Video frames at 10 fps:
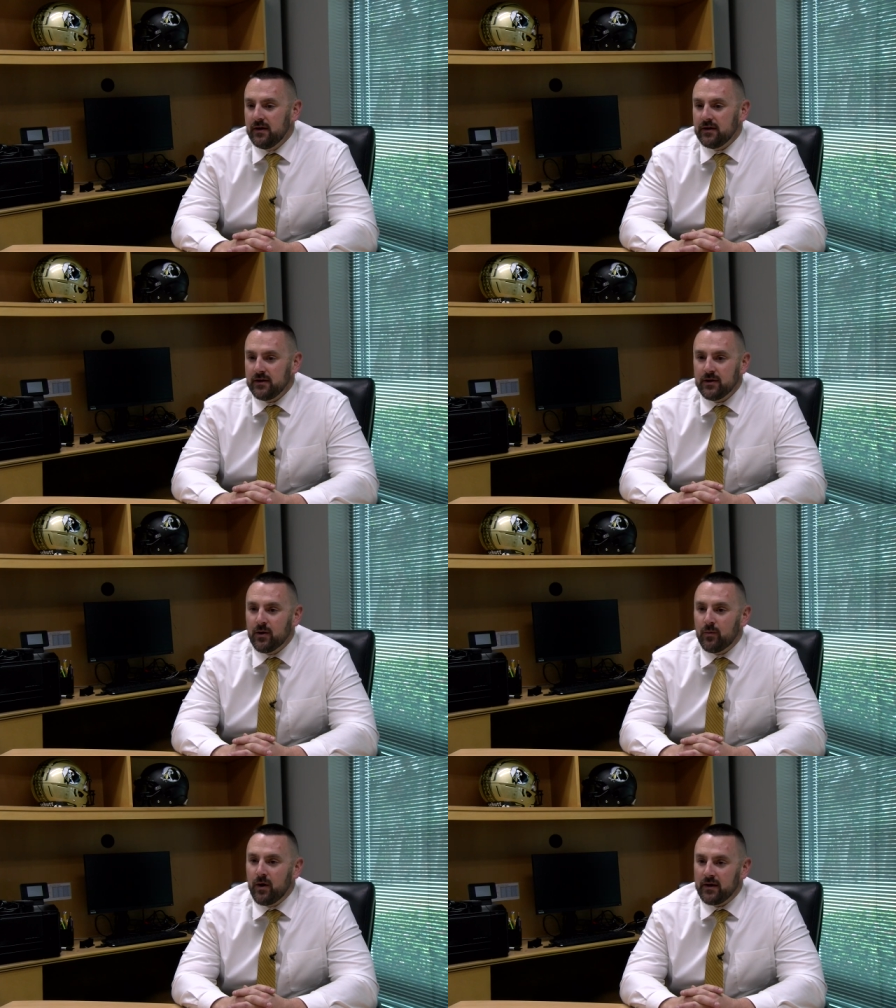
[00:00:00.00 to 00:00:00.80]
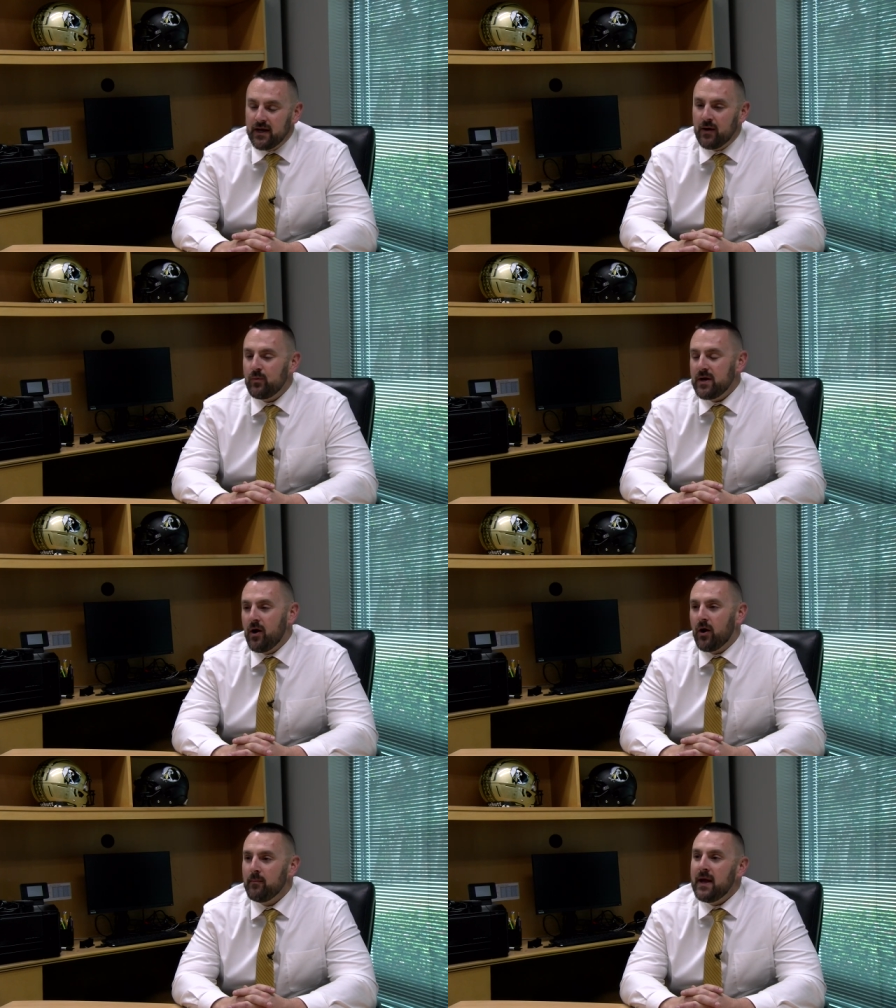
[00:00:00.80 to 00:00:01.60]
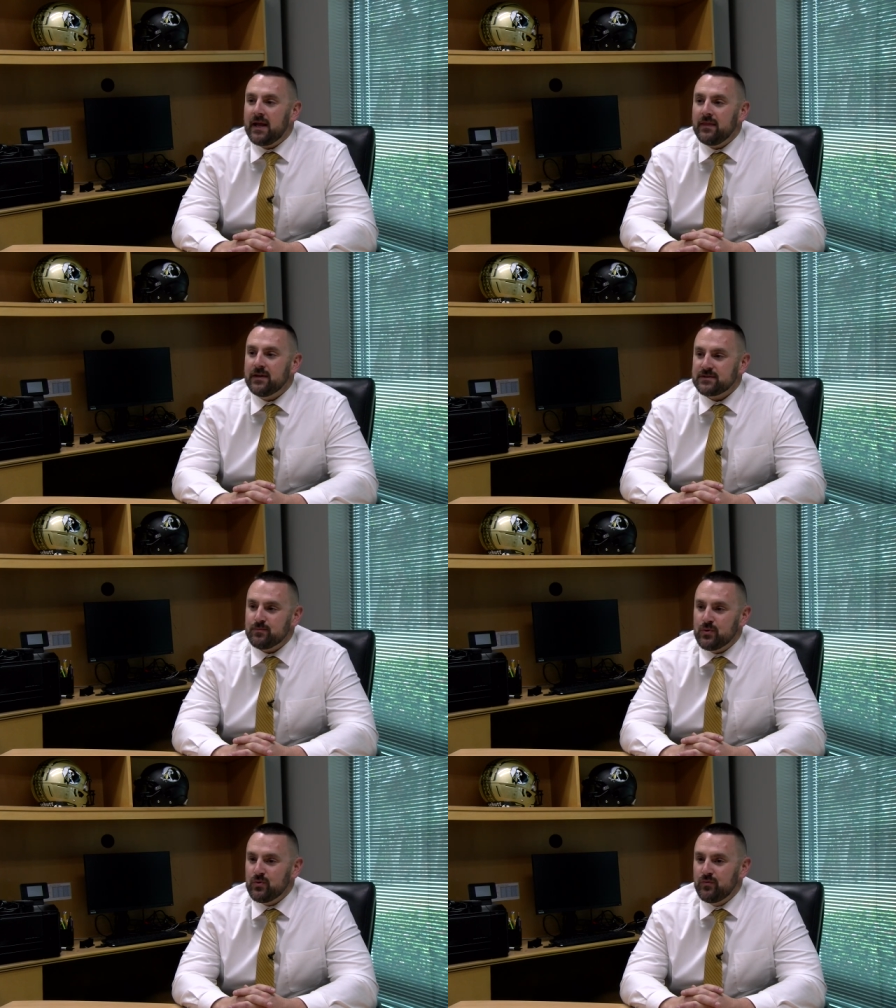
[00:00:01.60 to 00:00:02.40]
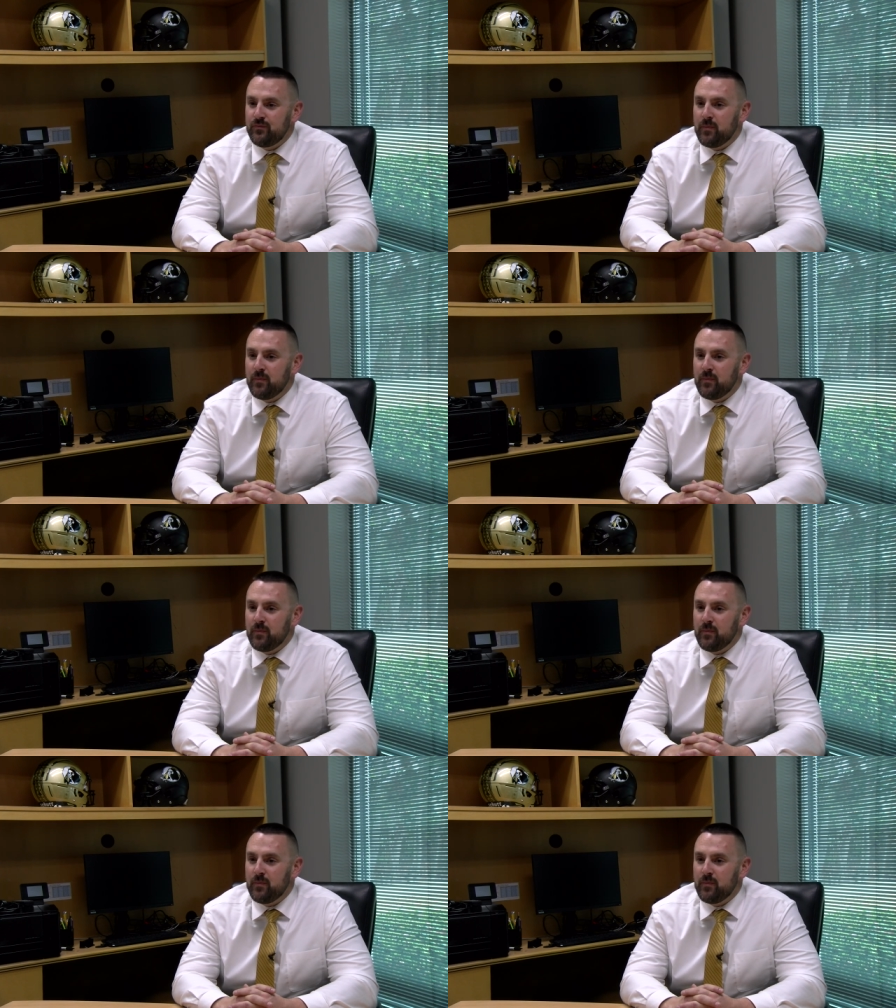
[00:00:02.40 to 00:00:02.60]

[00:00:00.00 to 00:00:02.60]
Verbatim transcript: you know what, yeah, we are making this move,